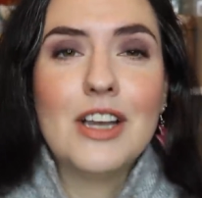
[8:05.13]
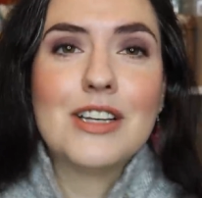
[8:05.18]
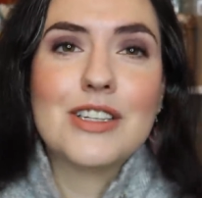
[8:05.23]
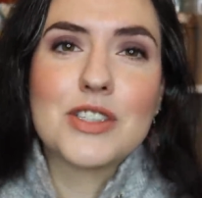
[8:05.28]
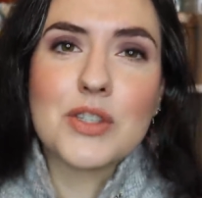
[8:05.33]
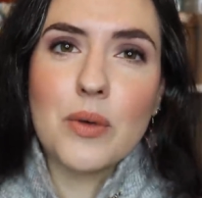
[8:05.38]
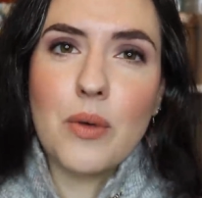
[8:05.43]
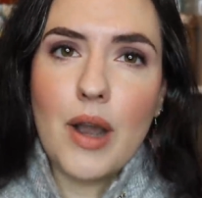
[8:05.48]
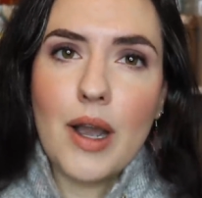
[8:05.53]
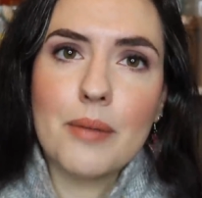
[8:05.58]

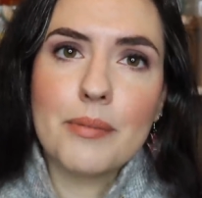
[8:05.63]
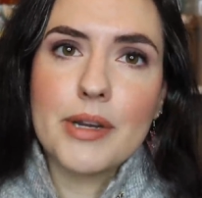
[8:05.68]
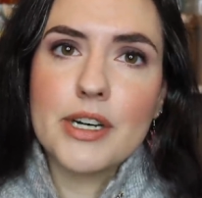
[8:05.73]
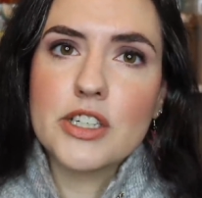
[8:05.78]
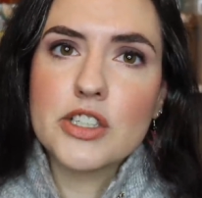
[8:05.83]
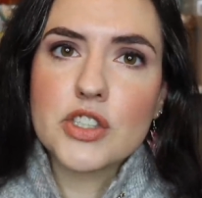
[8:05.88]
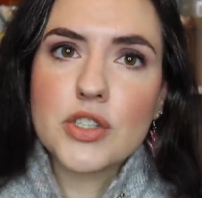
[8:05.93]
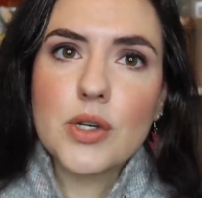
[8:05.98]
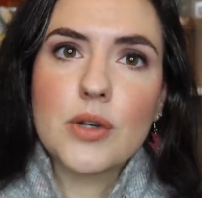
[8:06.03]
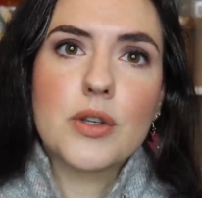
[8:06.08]
So I'm
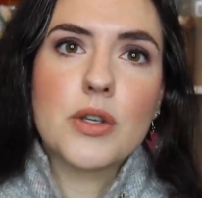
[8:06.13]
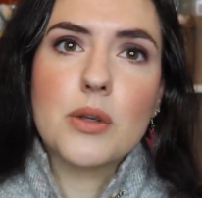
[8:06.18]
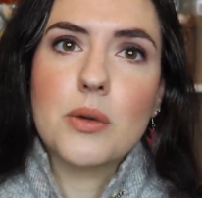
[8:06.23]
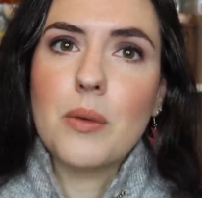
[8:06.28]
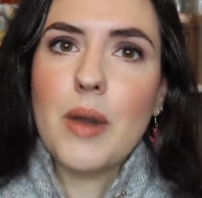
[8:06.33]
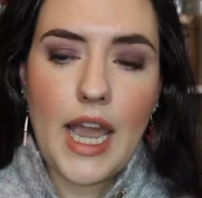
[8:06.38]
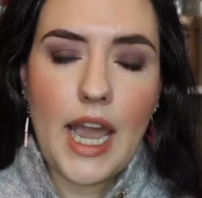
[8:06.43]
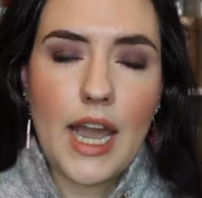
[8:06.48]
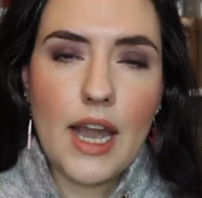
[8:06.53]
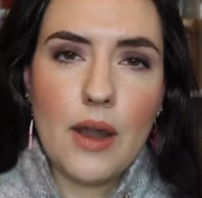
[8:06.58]
going to show
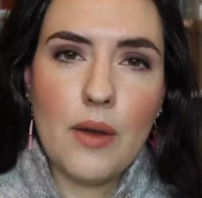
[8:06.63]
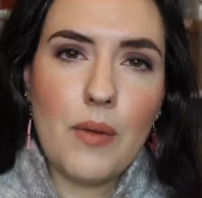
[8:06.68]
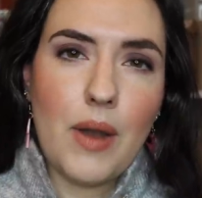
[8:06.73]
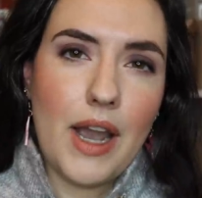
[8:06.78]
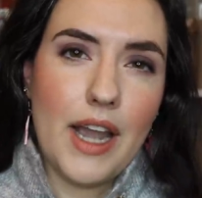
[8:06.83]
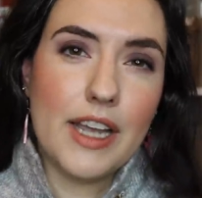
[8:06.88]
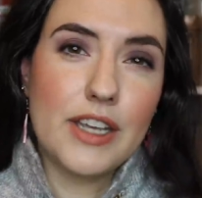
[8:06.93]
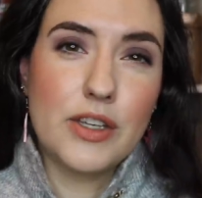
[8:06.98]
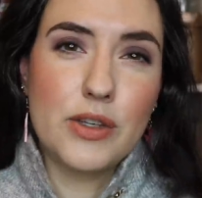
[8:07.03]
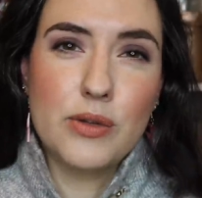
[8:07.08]
you how
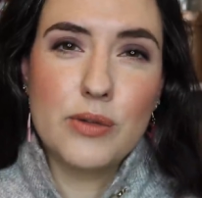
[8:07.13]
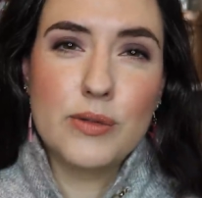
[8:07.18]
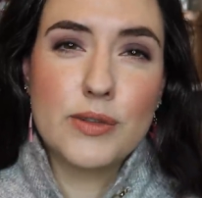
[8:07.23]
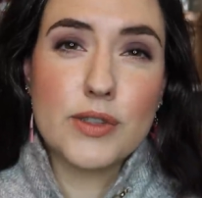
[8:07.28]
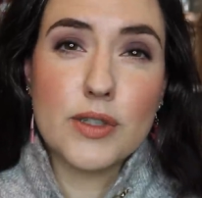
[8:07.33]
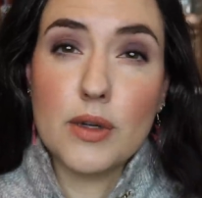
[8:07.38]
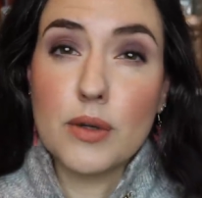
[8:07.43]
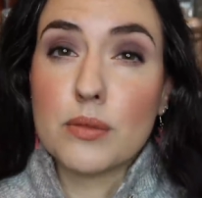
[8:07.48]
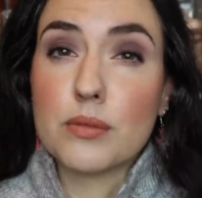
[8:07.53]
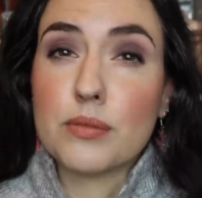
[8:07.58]
I
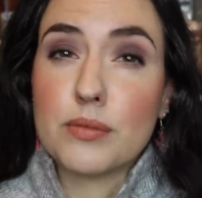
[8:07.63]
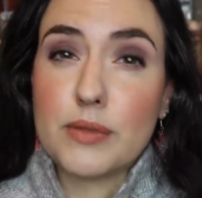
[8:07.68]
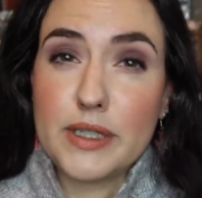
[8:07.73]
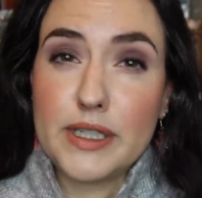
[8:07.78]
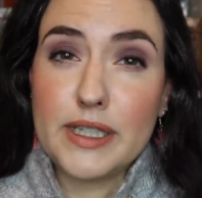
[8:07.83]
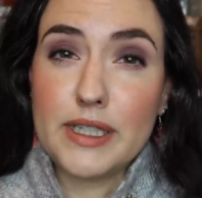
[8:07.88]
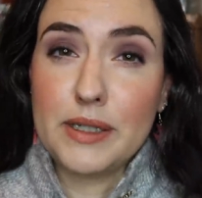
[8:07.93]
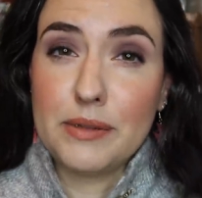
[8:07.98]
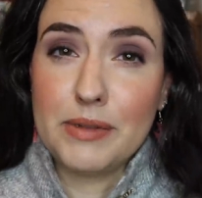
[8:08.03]
use a really,